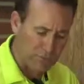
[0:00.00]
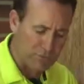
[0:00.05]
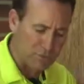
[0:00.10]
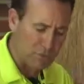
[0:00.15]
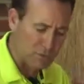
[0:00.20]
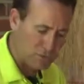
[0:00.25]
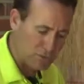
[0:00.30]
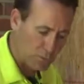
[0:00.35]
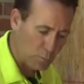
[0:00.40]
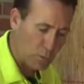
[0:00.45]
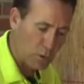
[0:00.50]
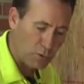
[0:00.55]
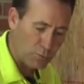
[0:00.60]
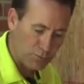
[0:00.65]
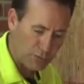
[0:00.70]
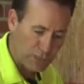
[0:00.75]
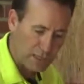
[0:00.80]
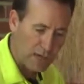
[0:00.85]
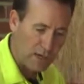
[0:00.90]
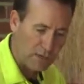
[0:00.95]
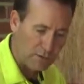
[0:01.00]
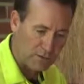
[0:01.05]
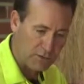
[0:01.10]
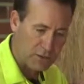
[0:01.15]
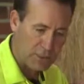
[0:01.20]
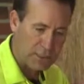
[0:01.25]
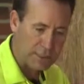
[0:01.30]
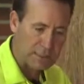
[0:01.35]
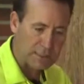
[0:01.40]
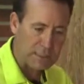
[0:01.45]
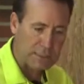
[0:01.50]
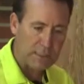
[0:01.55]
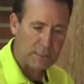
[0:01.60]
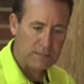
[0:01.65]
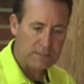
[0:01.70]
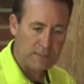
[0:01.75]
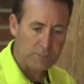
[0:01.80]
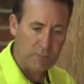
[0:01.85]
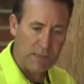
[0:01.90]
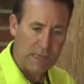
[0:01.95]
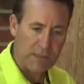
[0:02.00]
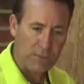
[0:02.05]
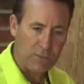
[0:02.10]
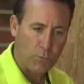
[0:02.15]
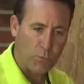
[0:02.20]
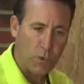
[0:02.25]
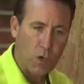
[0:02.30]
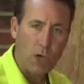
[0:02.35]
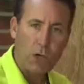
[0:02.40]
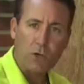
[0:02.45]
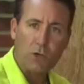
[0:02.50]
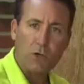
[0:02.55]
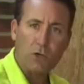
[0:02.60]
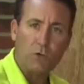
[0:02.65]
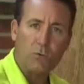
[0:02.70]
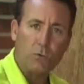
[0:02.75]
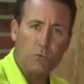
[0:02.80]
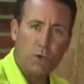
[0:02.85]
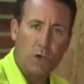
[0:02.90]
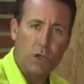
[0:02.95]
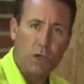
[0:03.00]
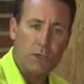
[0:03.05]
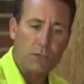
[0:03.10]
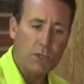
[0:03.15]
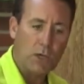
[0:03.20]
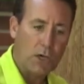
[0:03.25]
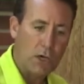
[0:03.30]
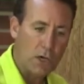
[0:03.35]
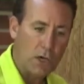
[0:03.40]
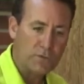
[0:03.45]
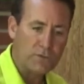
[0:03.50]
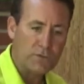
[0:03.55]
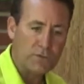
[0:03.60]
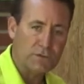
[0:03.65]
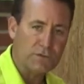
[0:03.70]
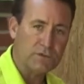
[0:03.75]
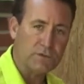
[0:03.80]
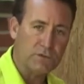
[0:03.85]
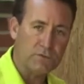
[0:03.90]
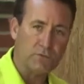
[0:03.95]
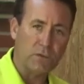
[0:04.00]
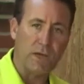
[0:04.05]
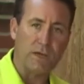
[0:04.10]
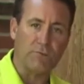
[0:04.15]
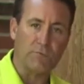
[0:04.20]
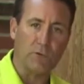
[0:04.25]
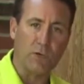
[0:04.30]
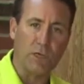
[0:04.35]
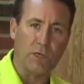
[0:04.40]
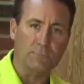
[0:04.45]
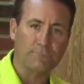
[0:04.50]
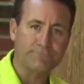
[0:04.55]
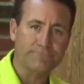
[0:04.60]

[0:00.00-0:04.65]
even do some work with the concrete to make the water run off into the driveway.